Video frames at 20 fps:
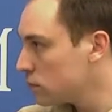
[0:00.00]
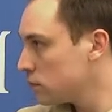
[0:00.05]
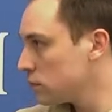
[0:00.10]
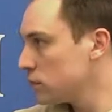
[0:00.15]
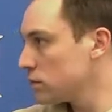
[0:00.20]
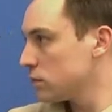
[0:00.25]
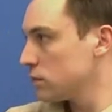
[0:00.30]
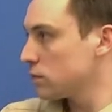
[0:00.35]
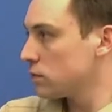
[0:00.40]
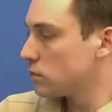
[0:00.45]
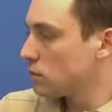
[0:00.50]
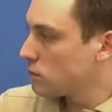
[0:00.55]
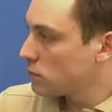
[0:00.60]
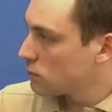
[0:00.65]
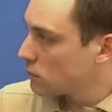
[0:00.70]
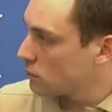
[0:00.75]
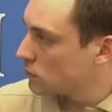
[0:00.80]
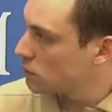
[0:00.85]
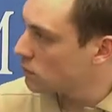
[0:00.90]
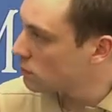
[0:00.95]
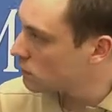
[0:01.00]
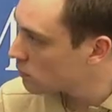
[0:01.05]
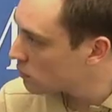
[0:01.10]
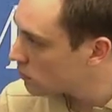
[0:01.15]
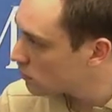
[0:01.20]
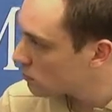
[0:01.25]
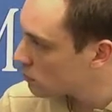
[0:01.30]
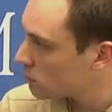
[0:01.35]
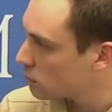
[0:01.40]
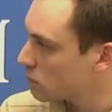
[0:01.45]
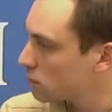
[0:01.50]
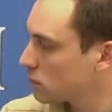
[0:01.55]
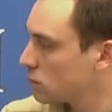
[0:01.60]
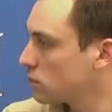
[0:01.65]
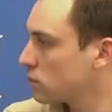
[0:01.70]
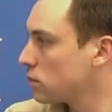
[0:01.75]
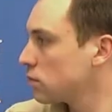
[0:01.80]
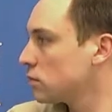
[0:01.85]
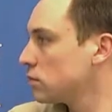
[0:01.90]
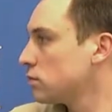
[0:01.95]

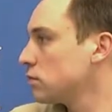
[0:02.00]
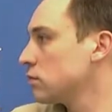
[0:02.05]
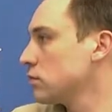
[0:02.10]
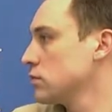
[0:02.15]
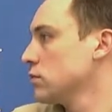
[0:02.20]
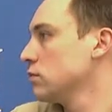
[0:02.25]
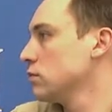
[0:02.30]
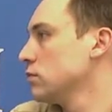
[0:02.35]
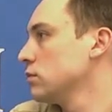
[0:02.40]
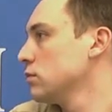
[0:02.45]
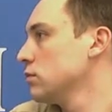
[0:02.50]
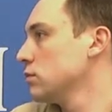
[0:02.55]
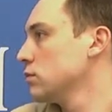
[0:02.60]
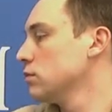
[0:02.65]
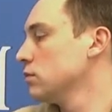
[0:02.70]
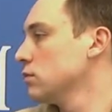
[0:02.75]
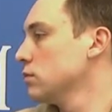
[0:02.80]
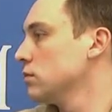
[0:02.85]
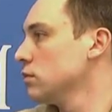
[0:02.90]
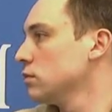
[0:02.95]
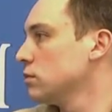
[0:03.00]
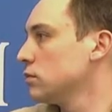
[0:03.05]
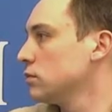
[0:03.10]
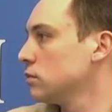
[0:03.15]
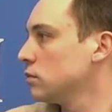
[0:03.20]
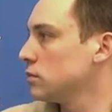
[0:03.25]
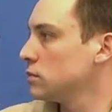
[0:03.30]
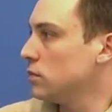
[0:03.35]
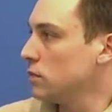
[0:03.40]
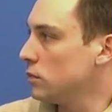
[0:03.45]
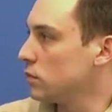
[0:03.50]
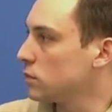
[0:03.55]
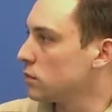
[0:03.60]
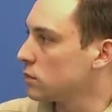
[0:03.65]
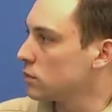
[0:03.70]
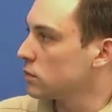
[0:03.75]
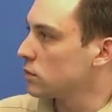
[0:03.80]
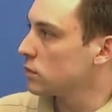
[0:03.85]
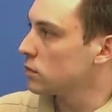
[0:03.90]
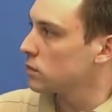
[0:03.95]

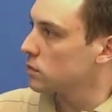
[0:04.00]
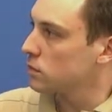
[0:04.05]
(silent)